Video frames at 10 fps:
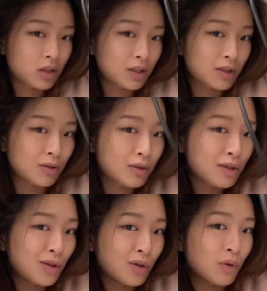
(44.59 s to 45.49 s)
just do
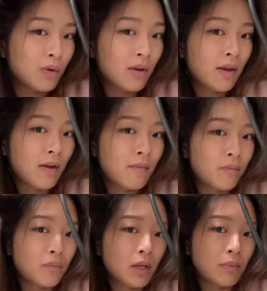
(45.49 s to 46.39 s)
2
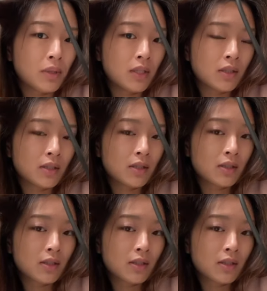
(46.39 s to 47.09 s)
big pieces,